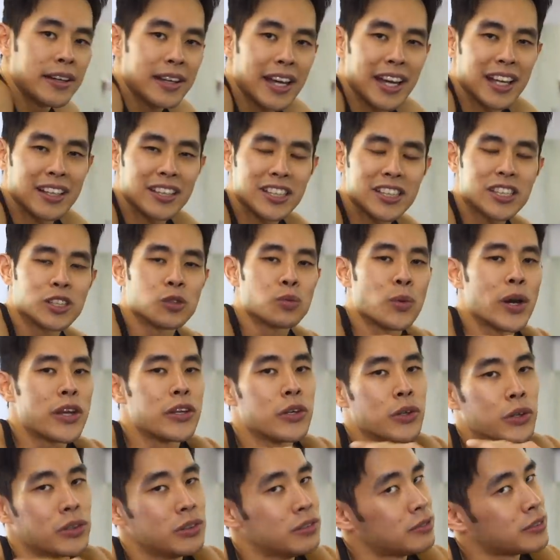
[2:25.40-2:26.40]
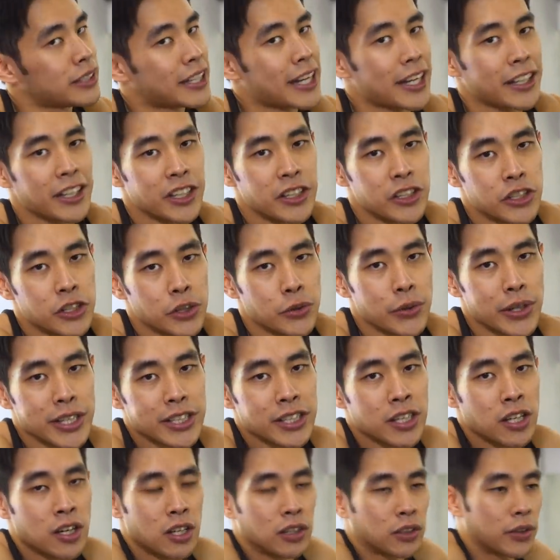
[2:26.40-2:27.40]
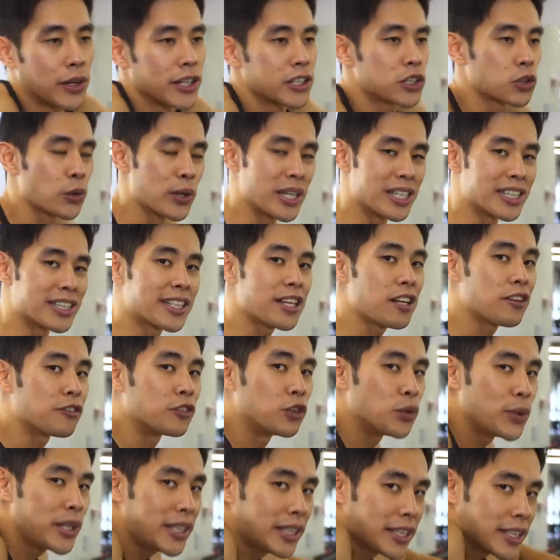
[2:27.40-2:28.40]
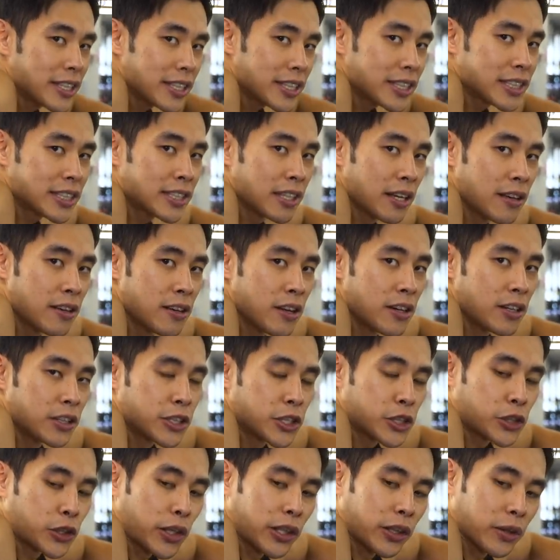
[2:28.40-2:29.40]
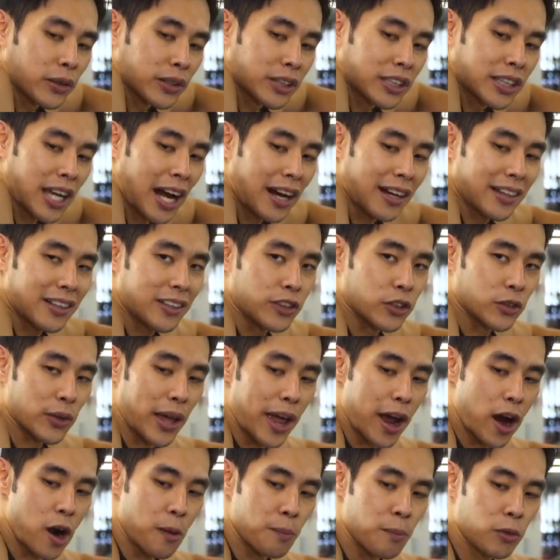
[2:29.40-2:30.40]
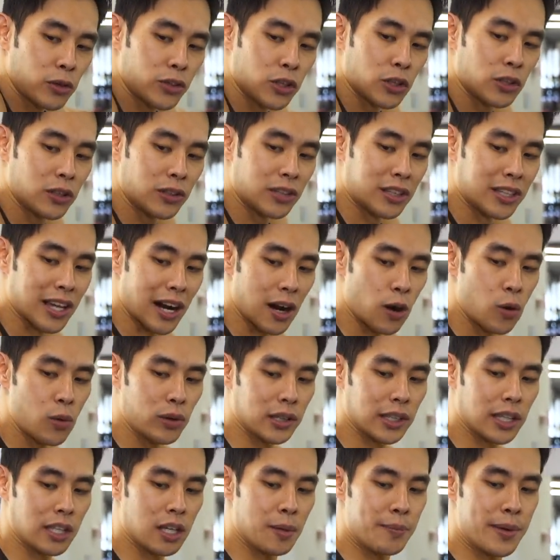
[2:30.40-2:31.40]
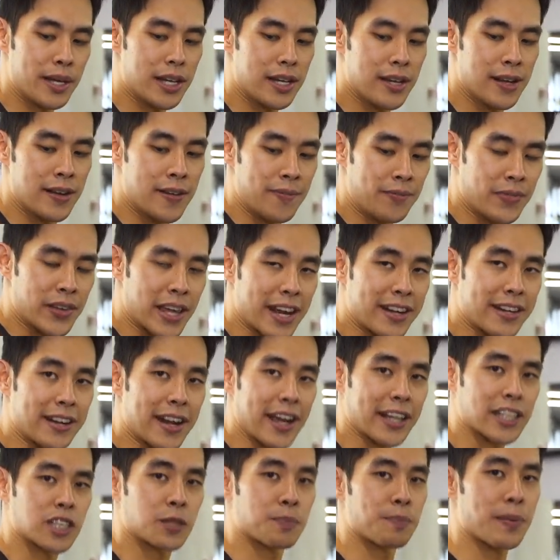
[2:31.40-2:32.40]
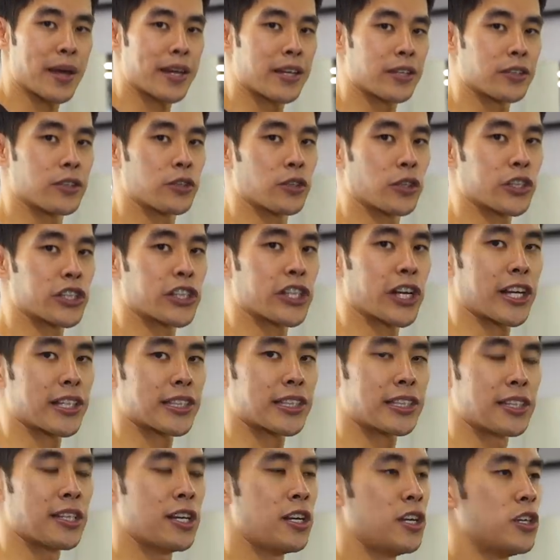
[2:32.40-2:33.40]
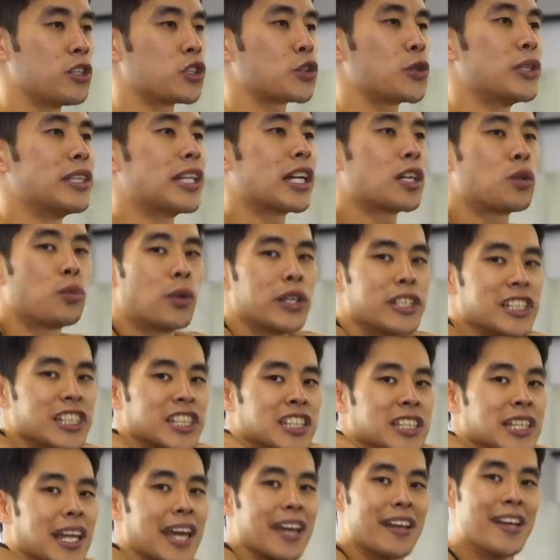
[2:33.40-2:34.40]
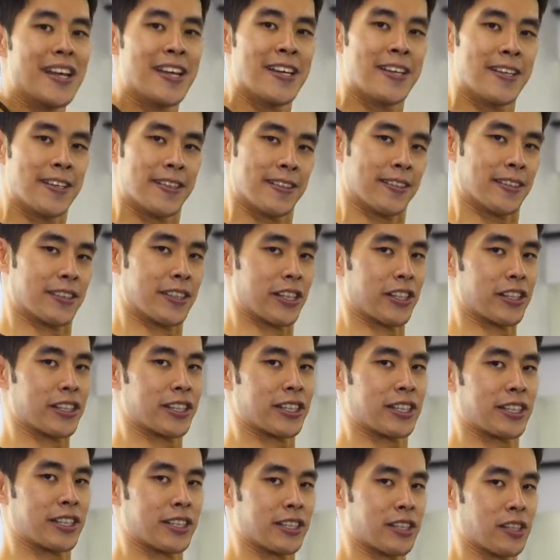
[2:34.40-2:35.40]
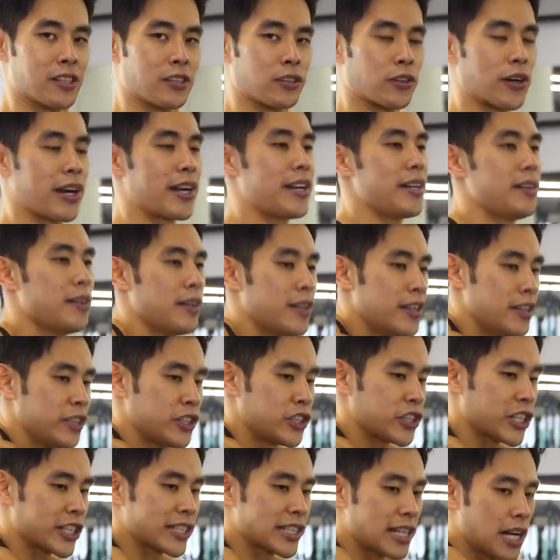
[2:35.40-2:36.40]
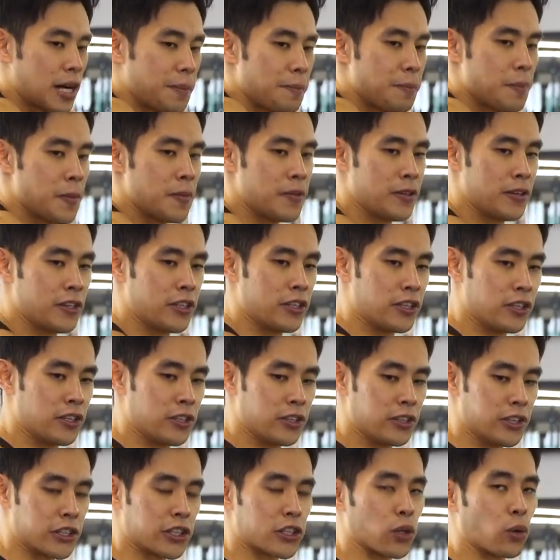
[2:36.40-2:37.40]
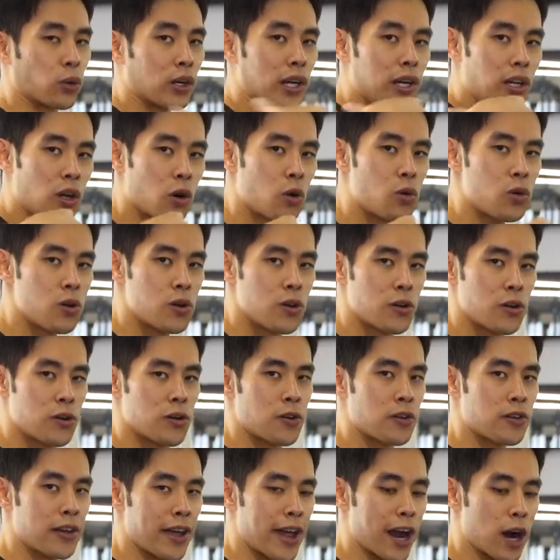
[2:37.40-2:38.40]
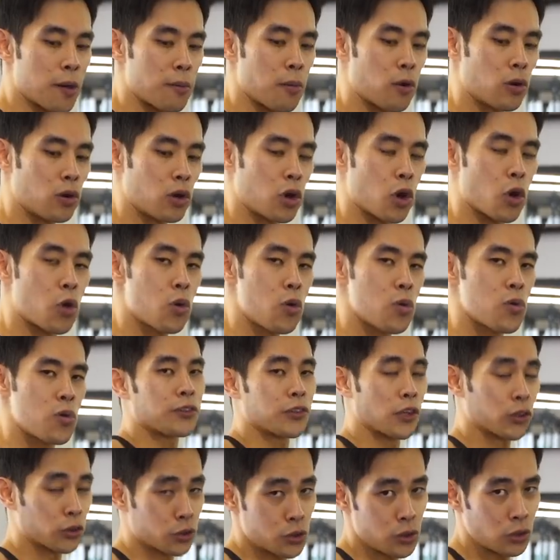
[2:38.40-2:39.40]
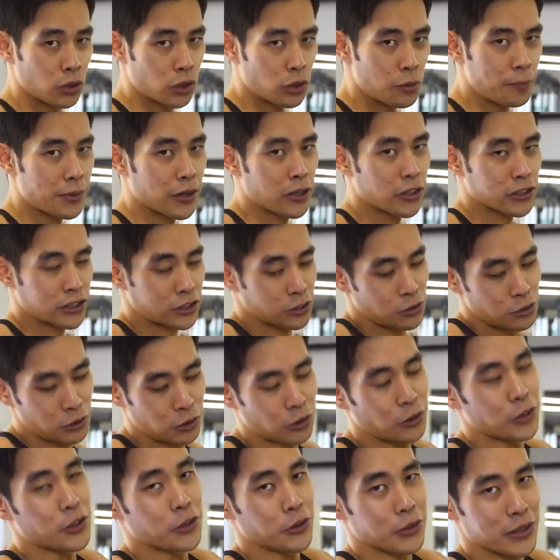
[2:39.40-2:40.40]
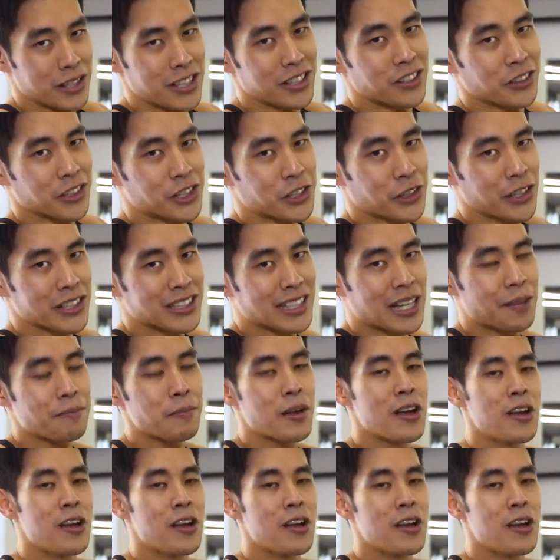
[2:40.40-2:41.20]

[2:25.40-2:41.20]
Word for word: and this is where you get injuries, right? So instead of doing this, try to tuck your elbow down a little bit and expand the chest. So in other words, it's like this, right? Chest up, shoulder low, elbow low, not too low because too low you'll hit your tricep.